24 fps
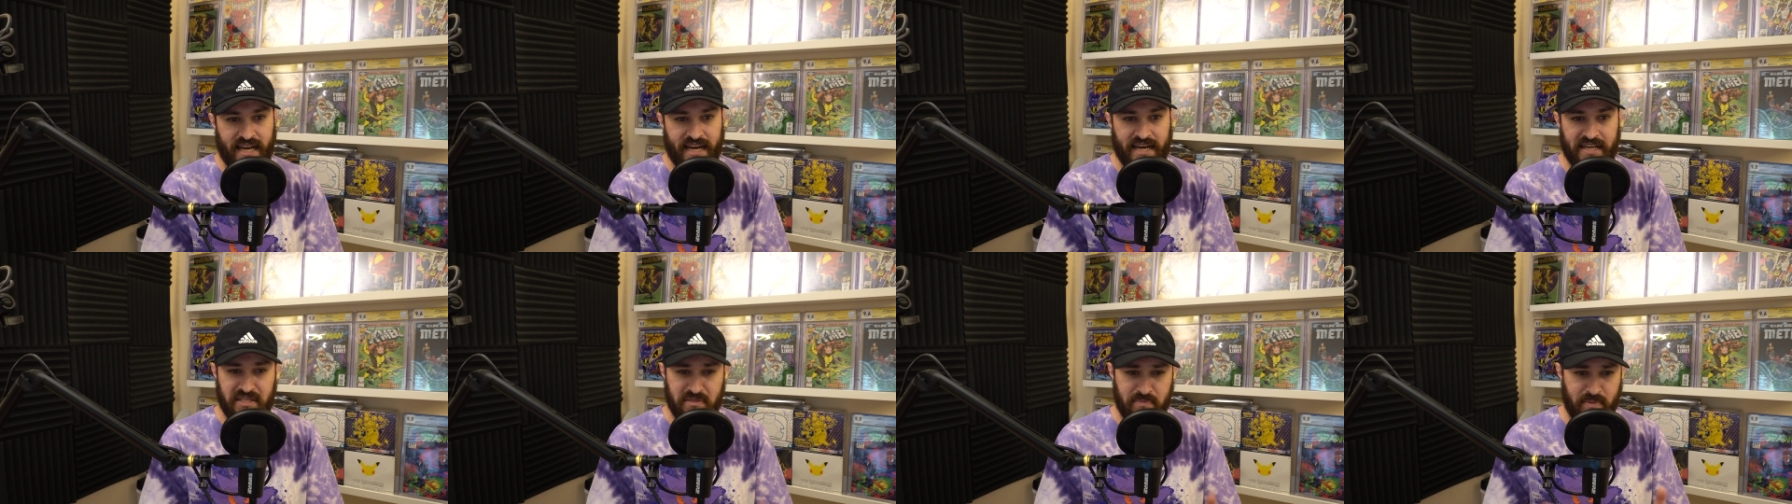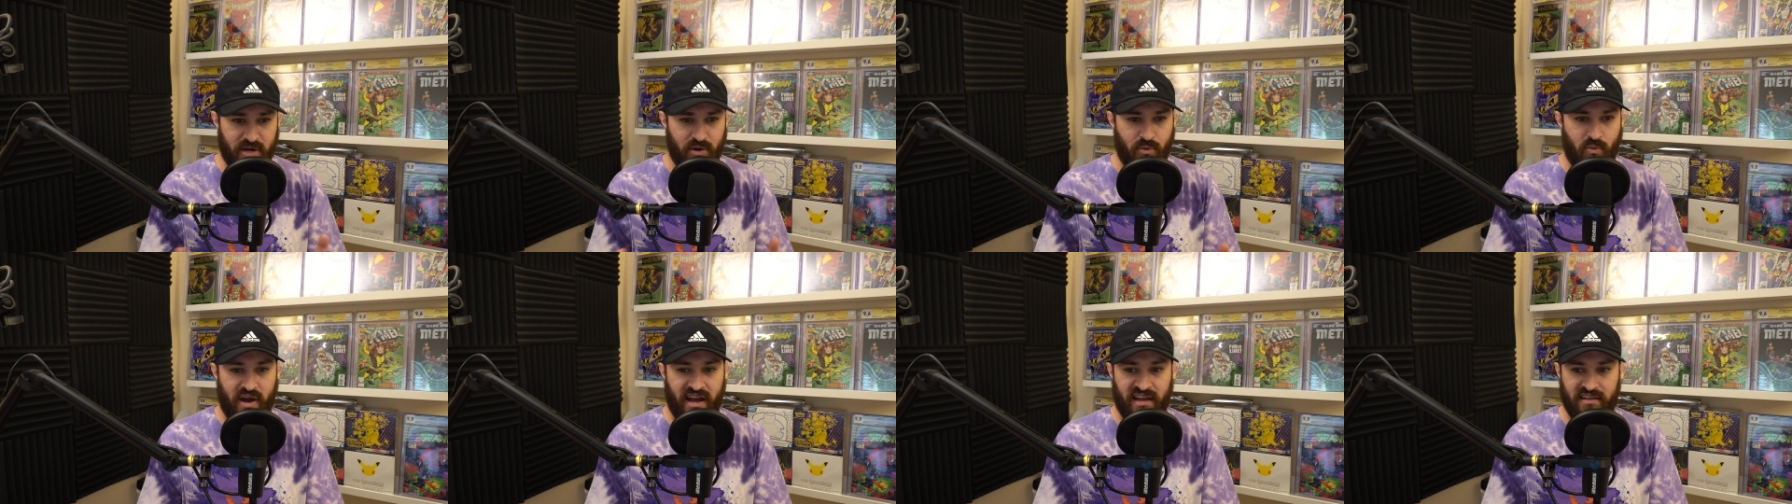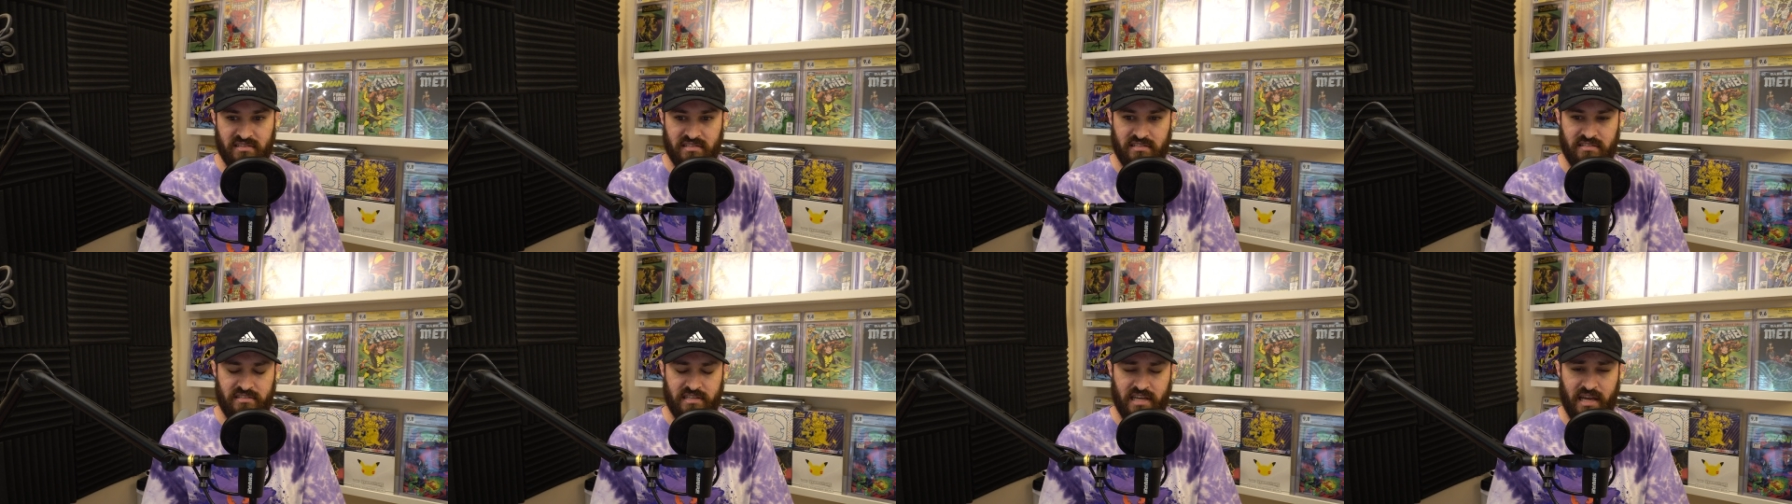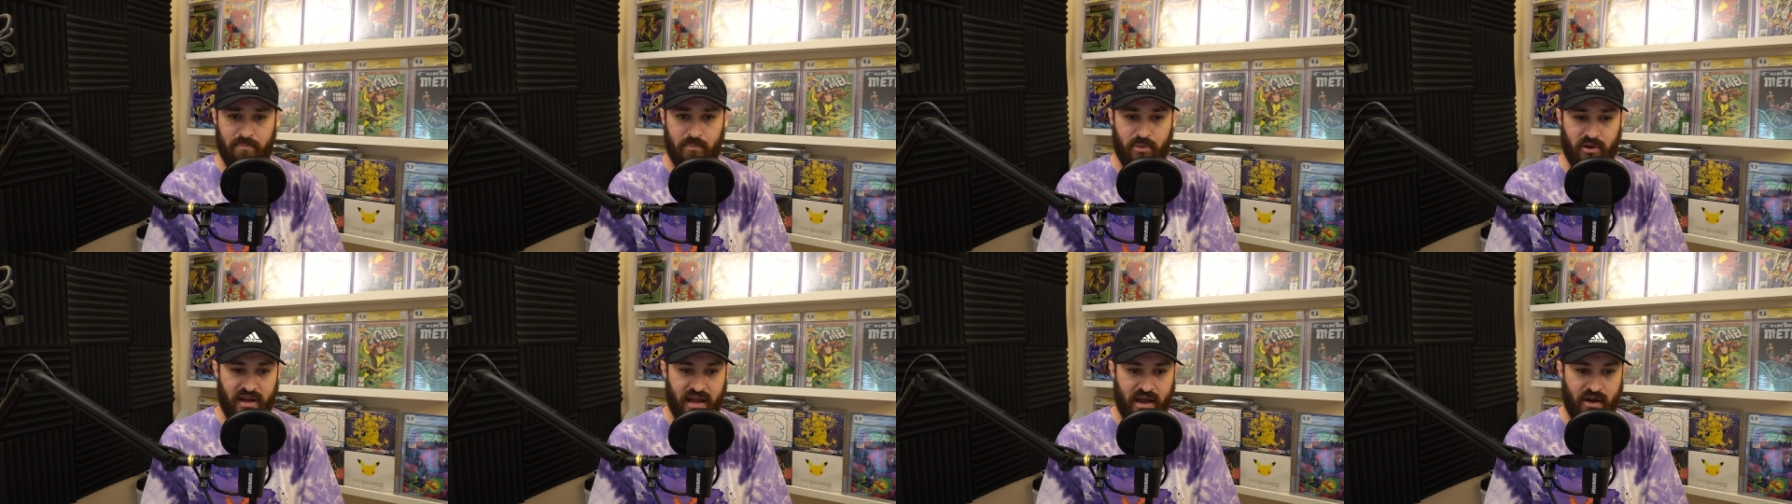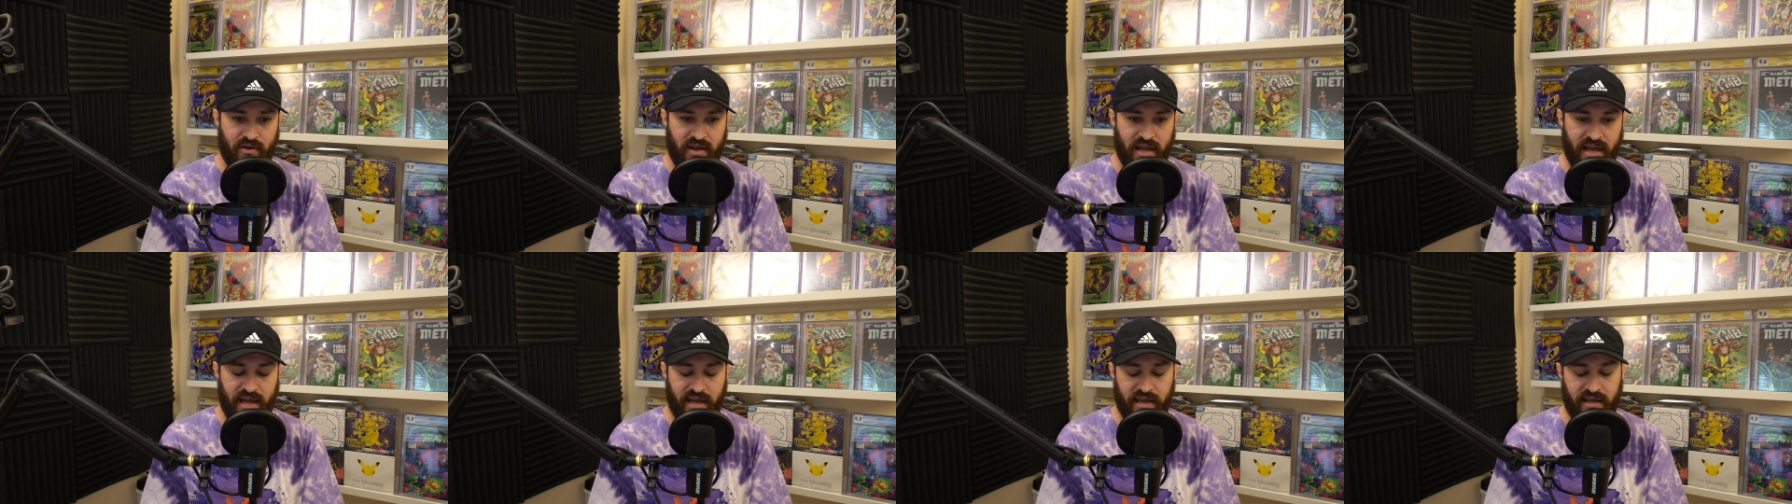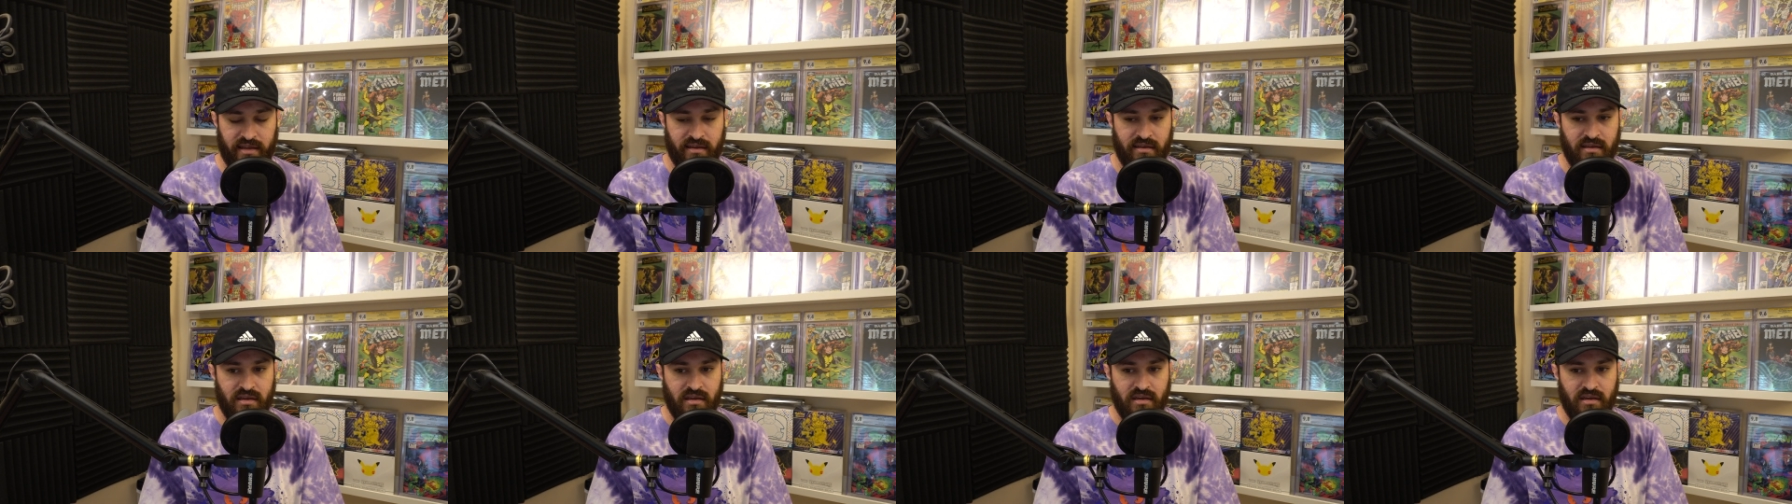And it's been a while since I put out a,